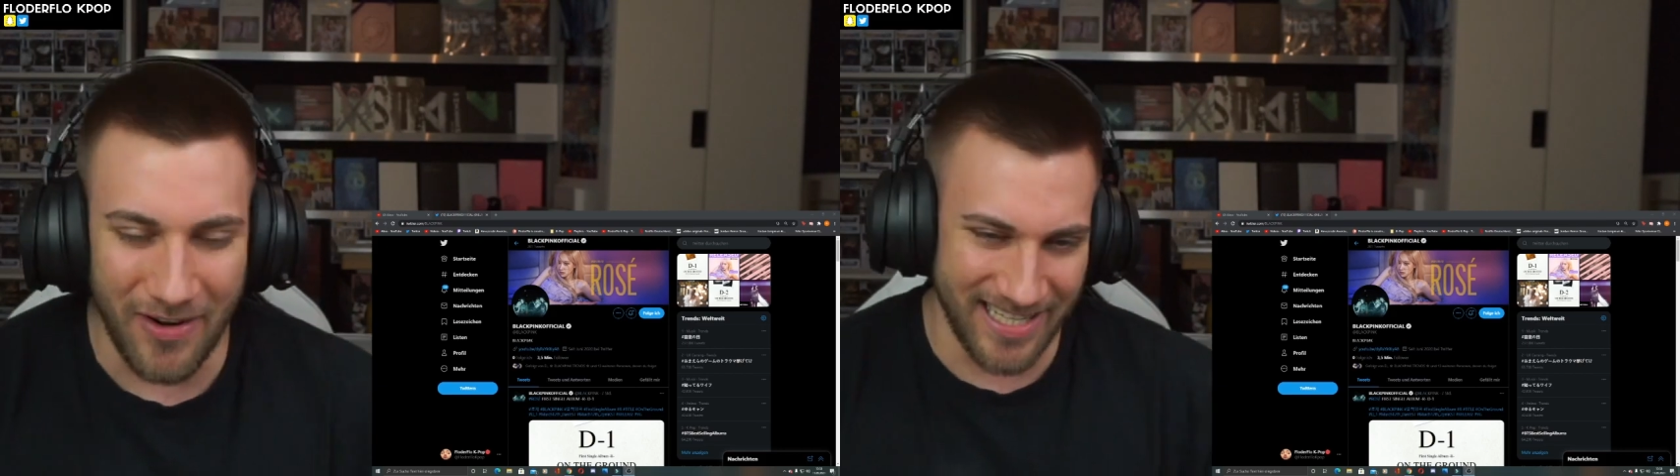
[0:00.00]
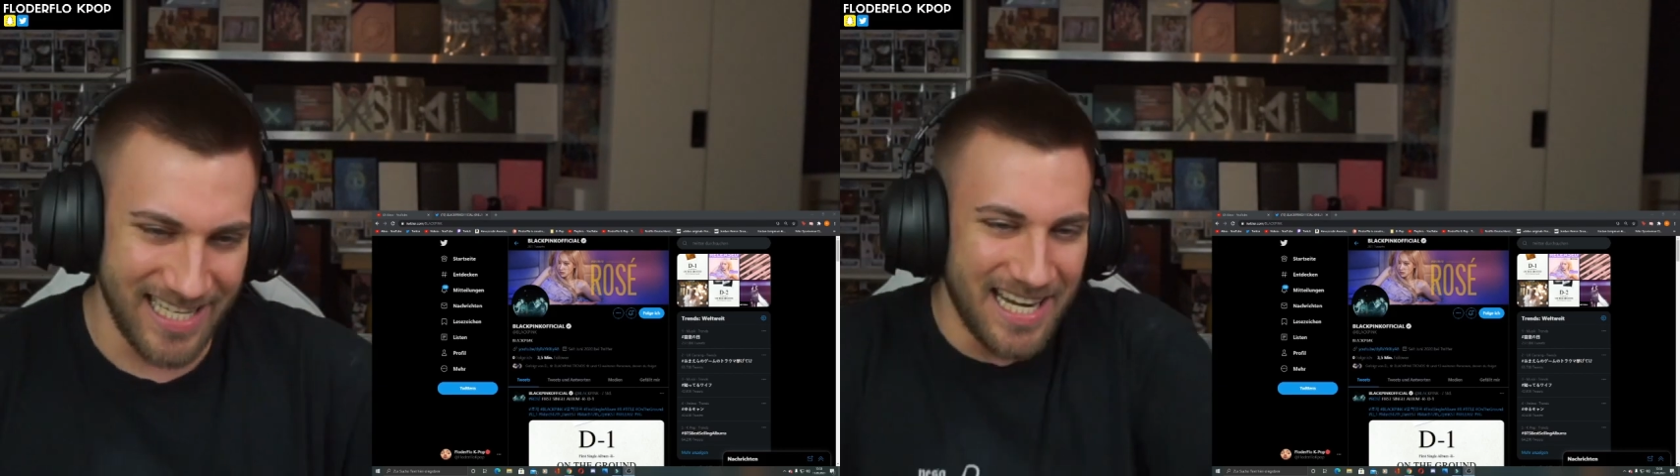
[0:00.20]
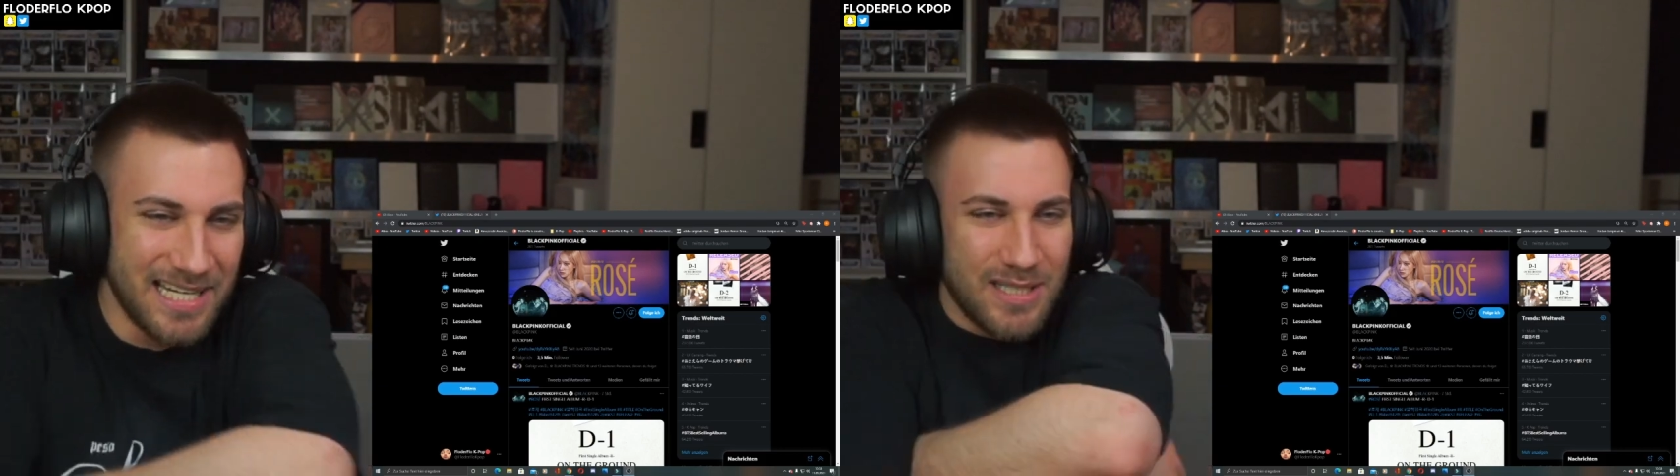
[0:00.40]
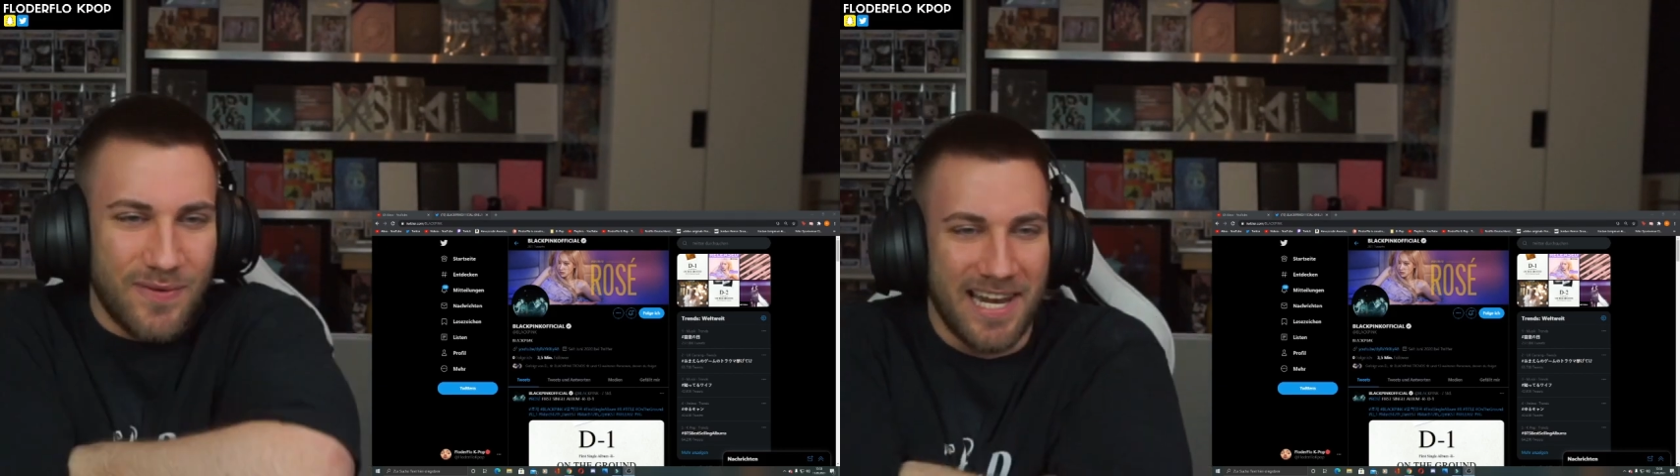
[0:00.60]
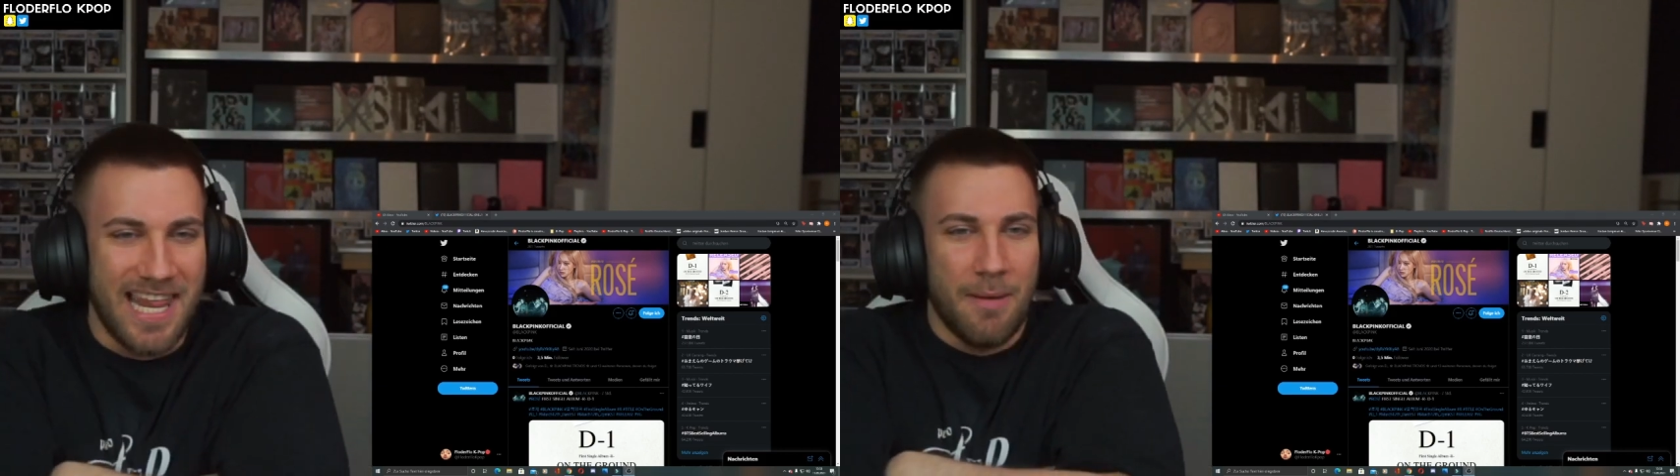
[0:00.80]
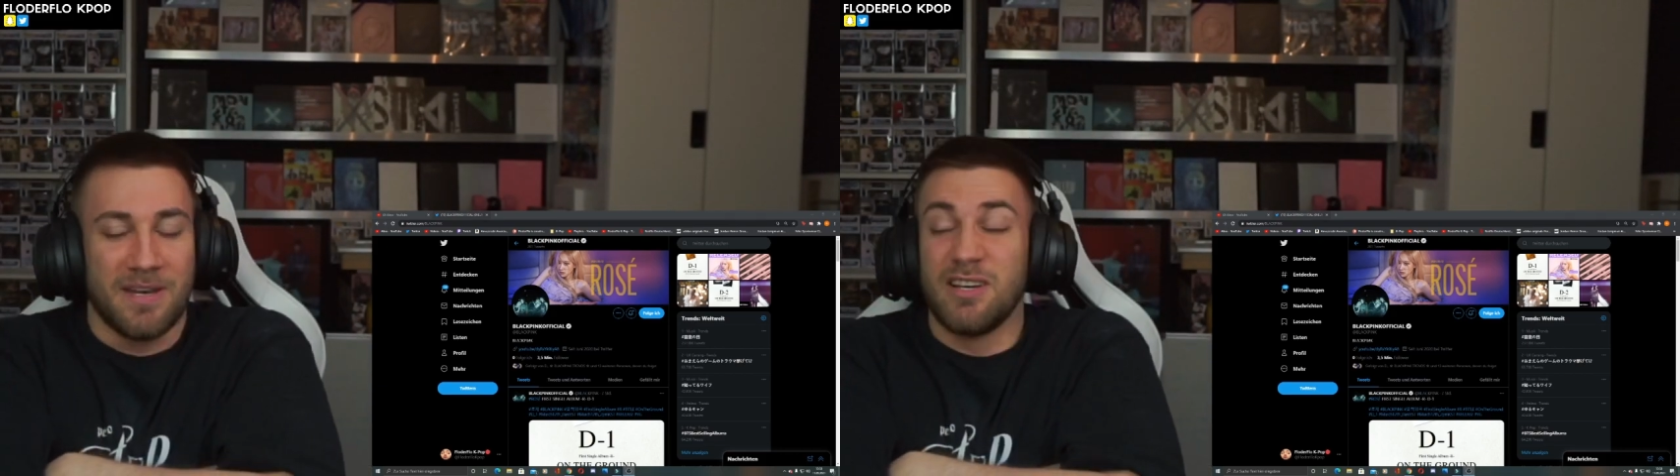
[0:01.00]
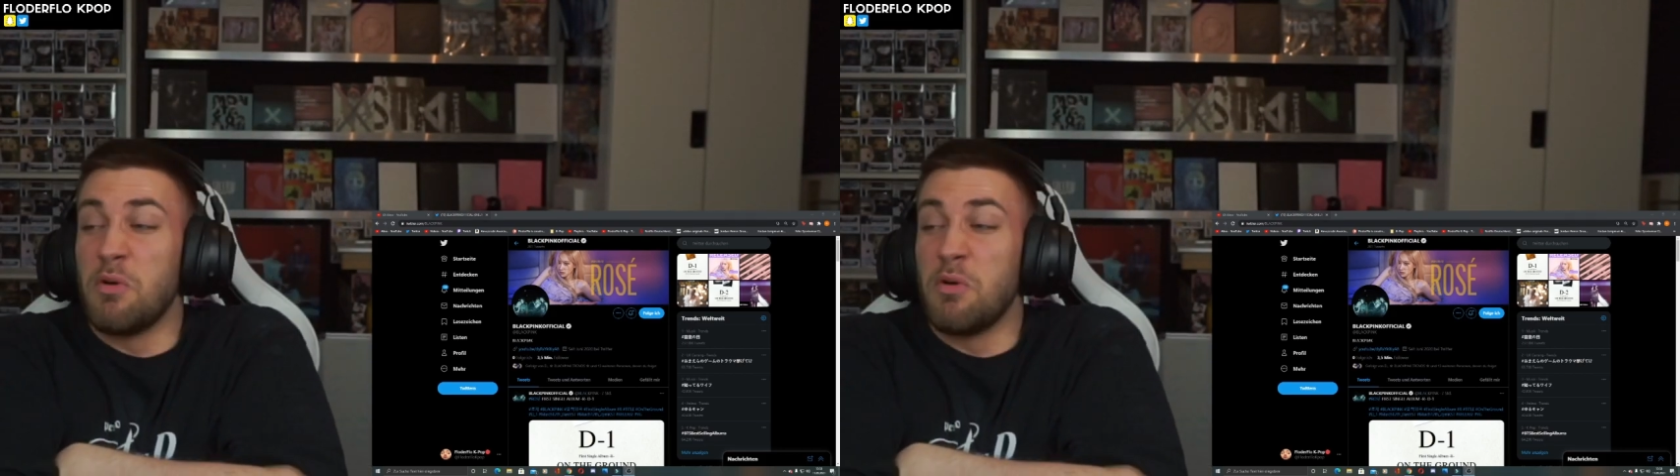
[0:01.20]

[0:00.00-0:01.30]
excited. It's finally happening.